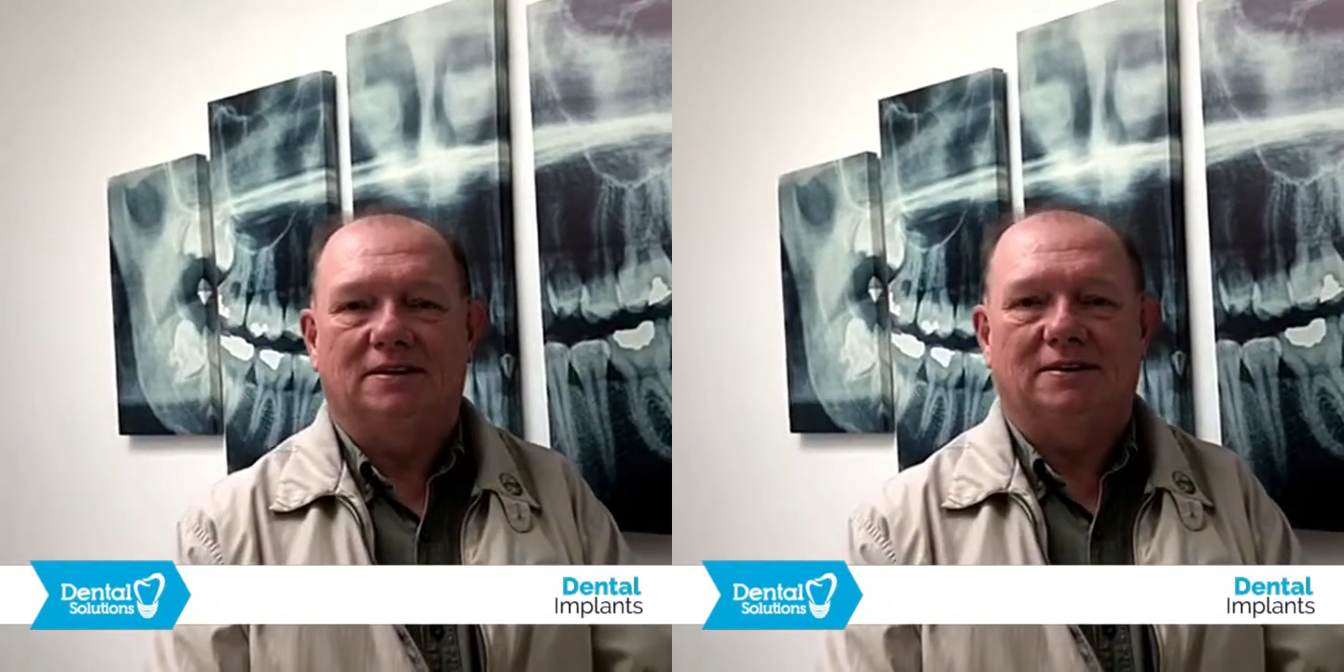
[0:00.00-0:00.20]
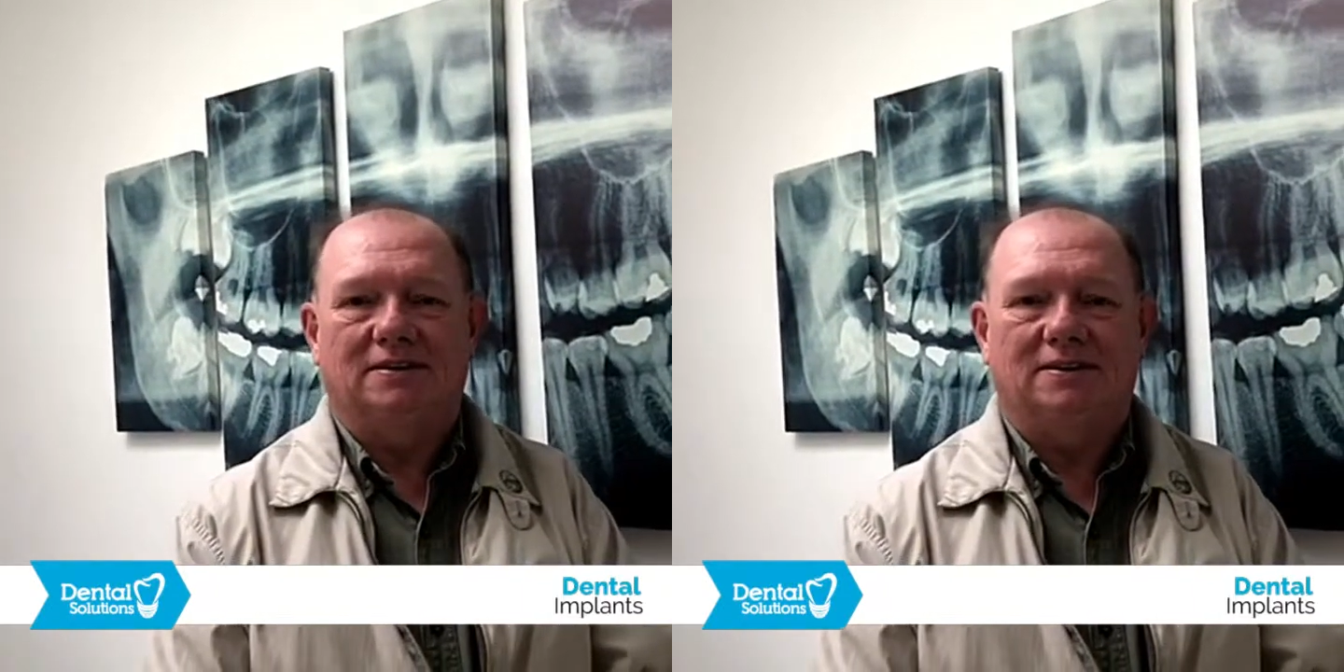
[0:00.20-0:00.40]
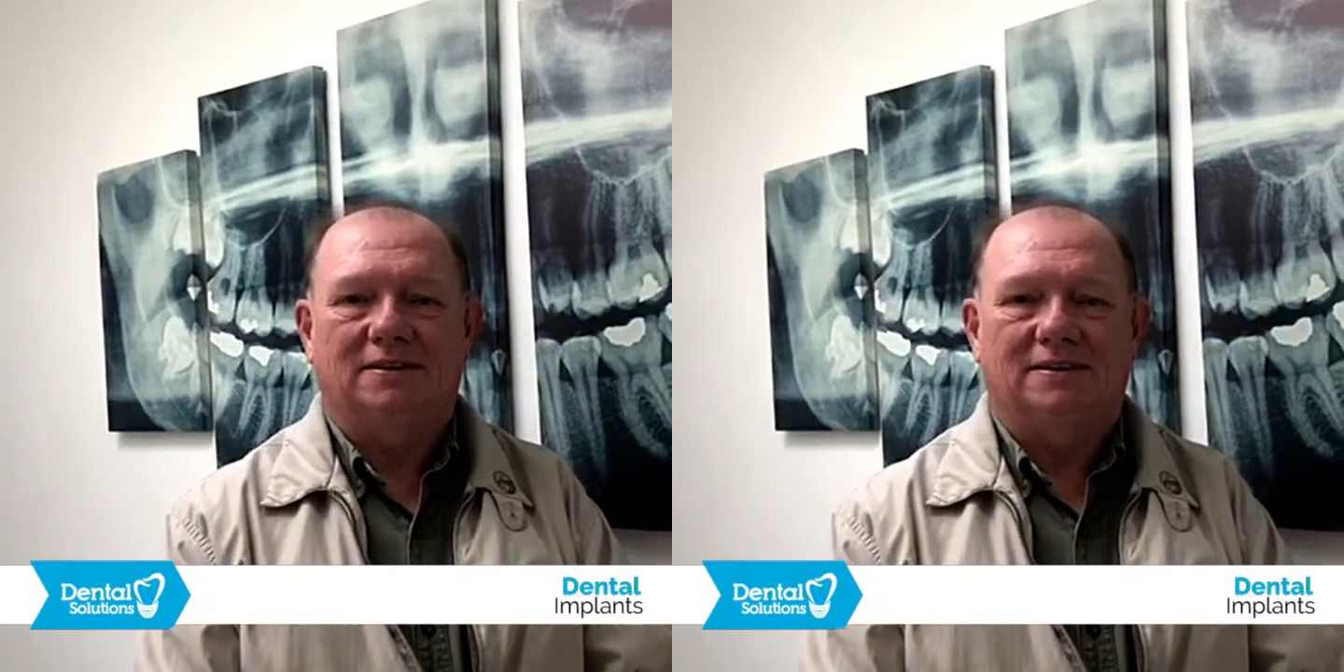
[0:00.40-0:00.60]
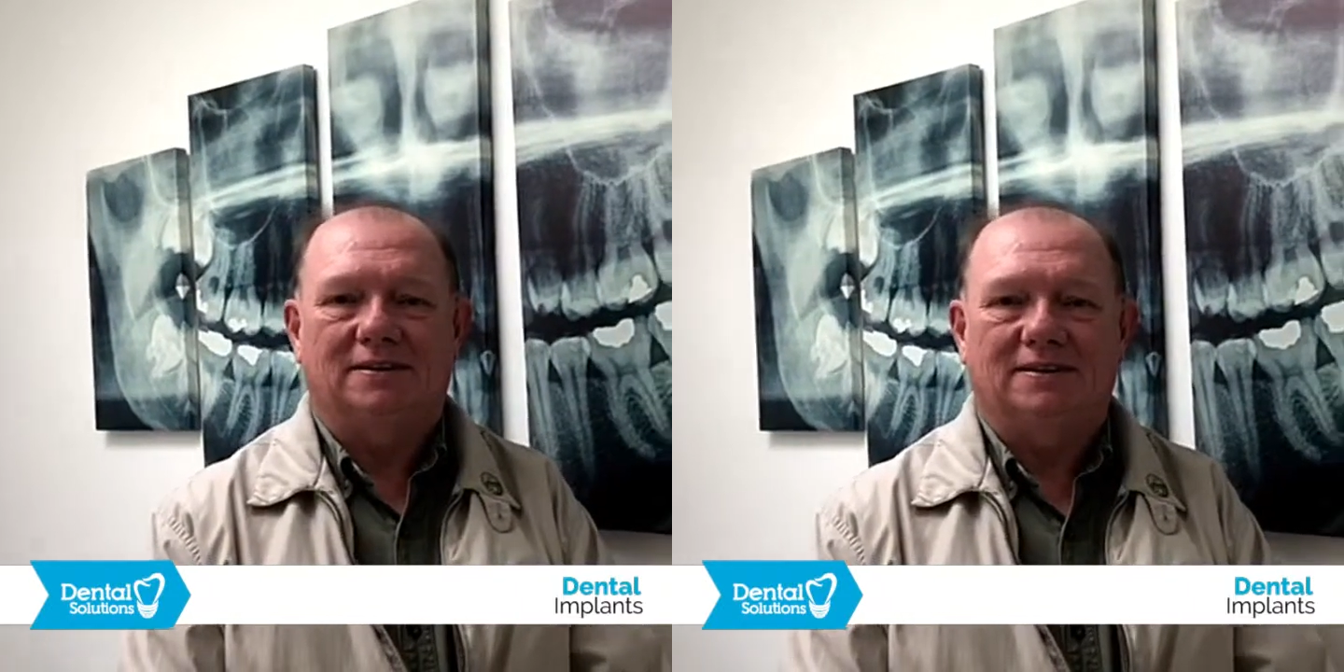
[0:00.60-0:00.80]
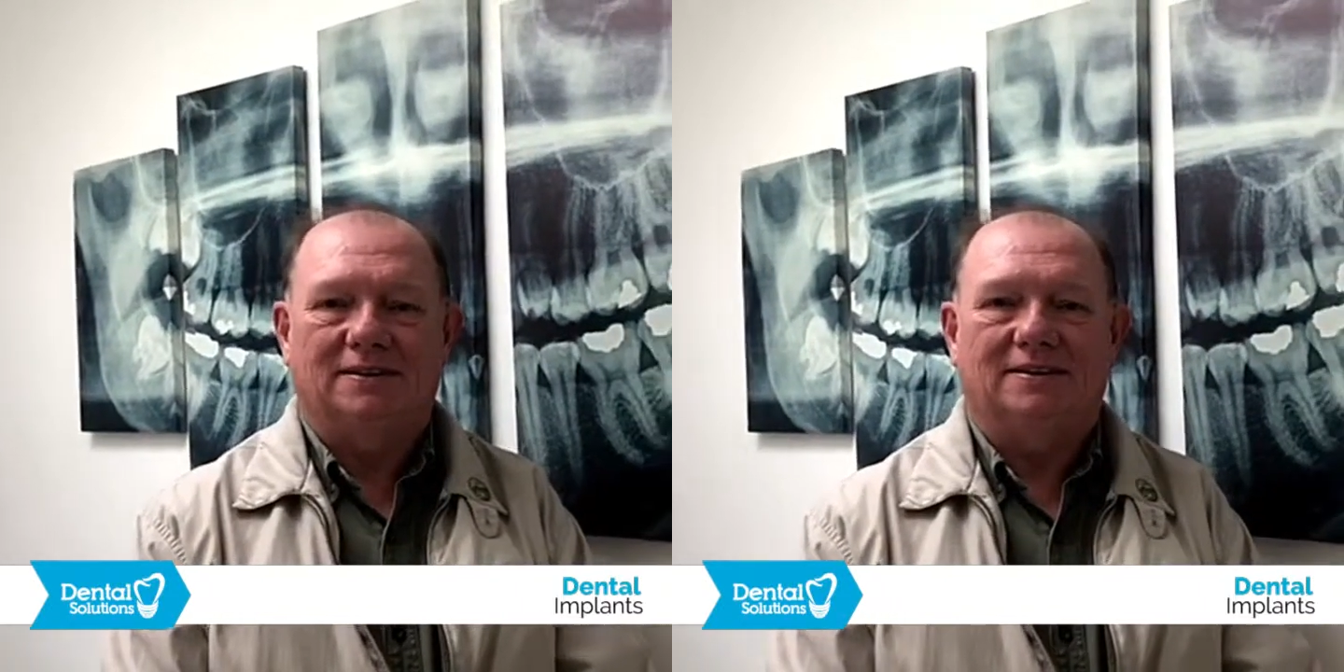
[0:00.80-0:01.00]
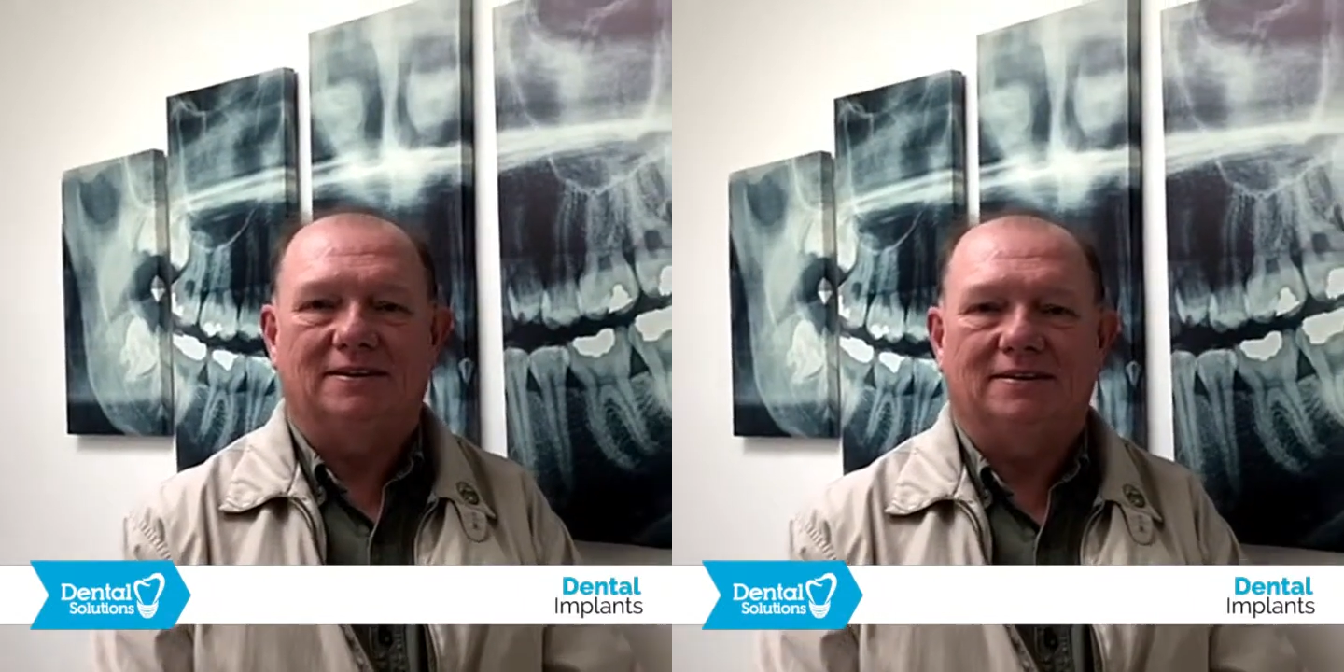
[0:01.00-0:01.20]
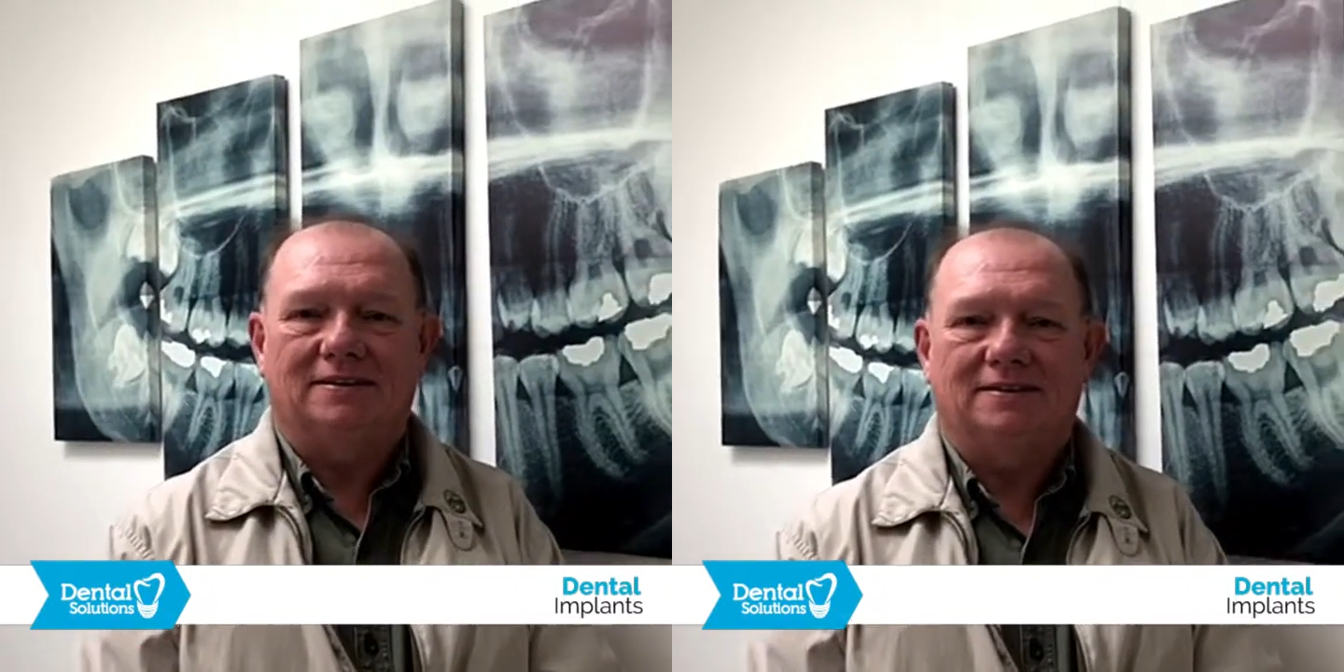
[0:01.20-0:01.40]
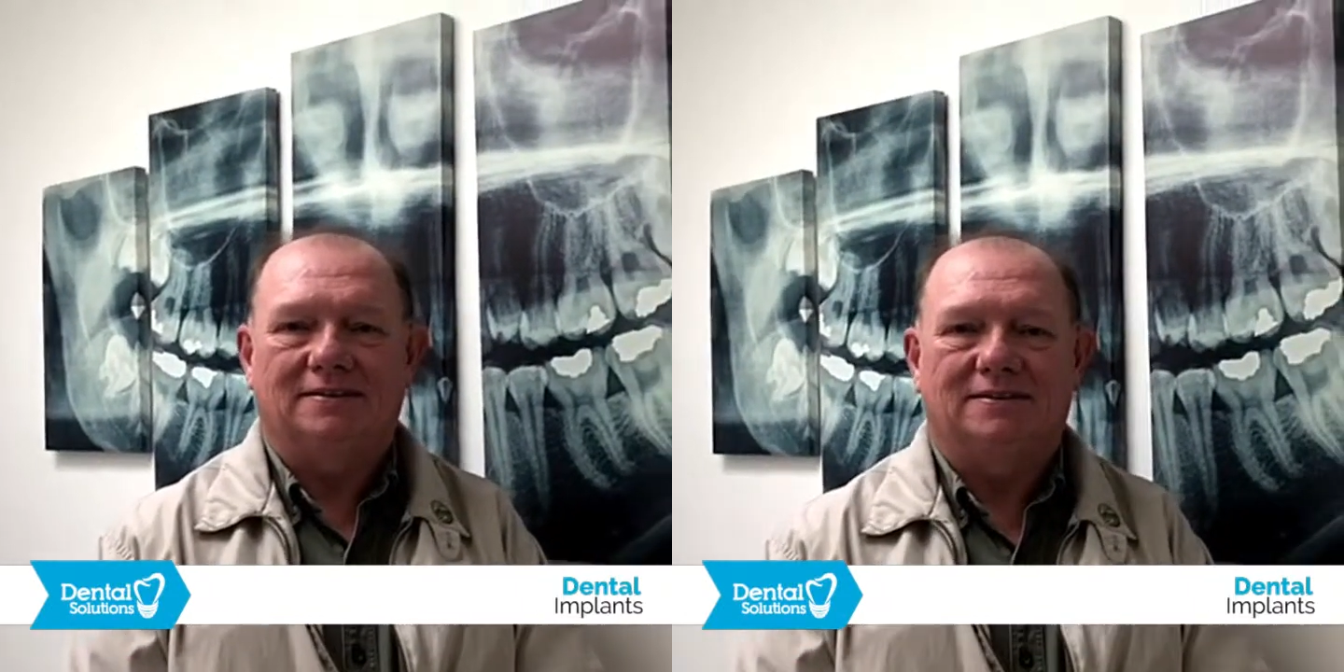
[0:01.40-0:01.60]
Why did you choose Dental
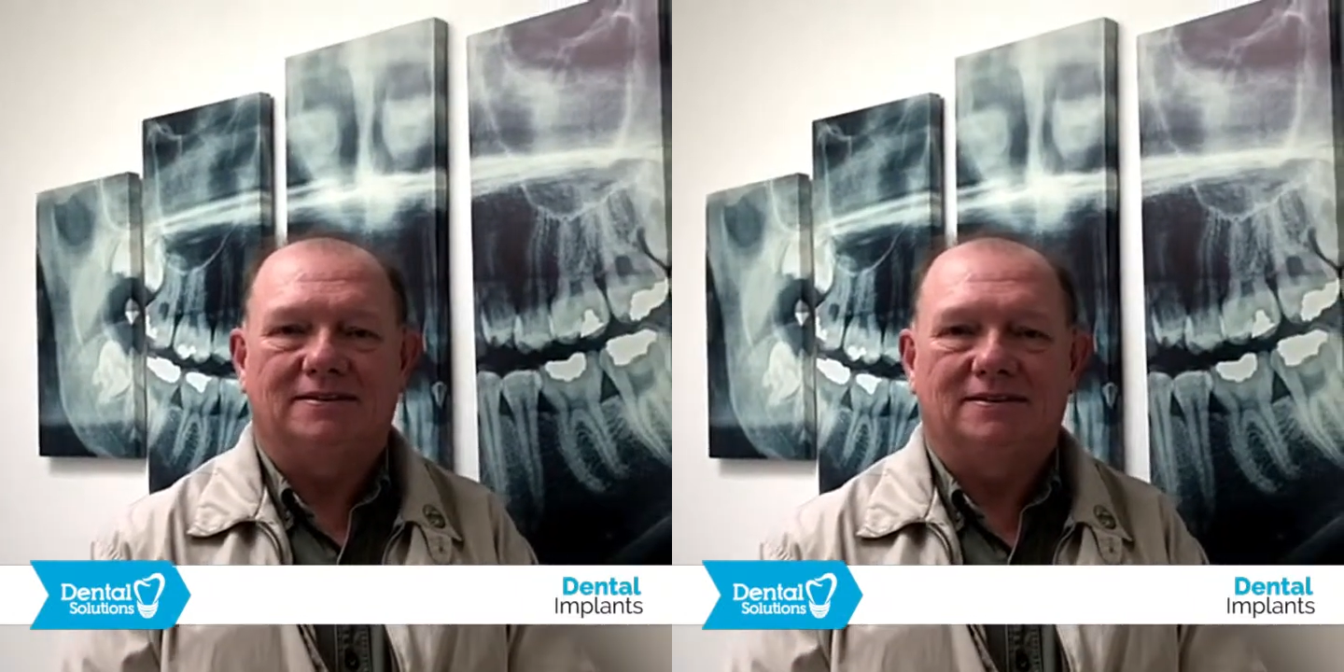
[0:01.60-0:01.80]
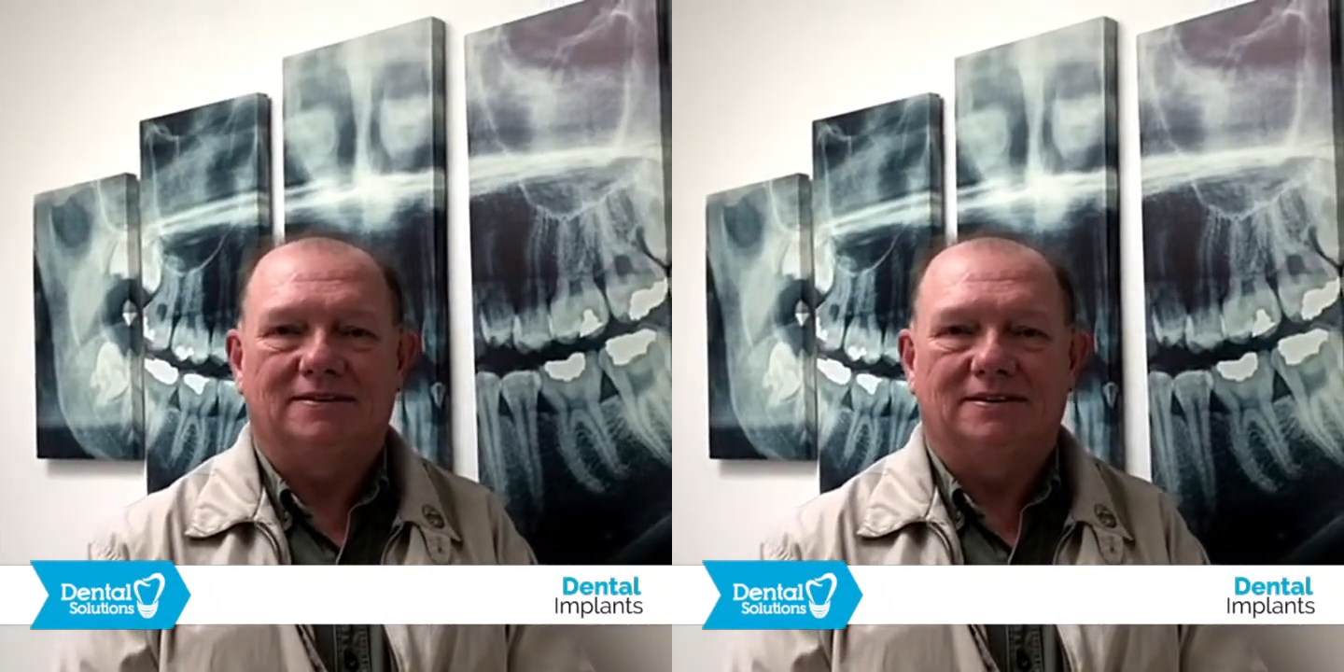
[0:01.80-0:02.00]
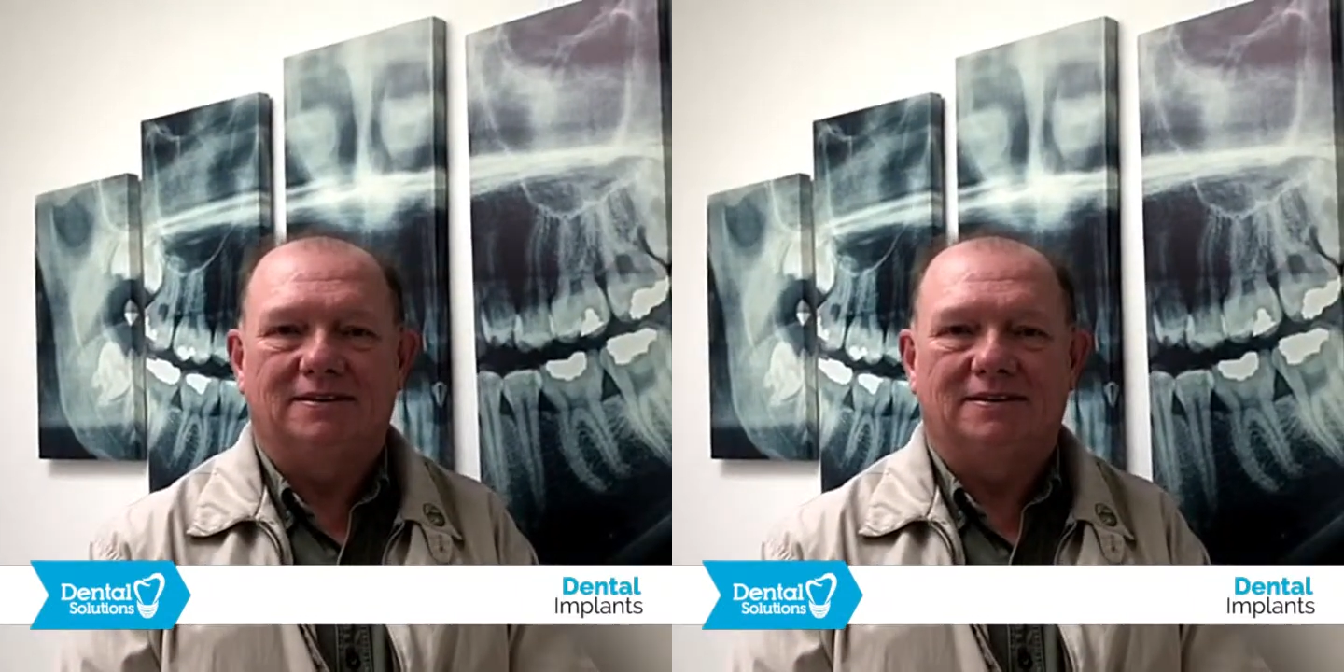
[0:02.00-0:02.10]
Solutions?